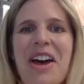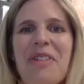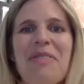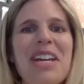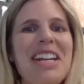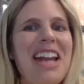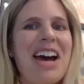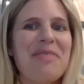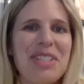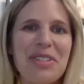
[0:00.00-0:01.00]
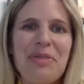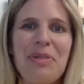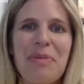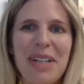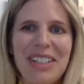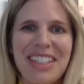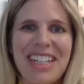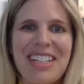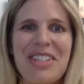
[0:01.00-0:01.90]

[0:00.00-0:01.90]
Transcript: we didn't have a school building,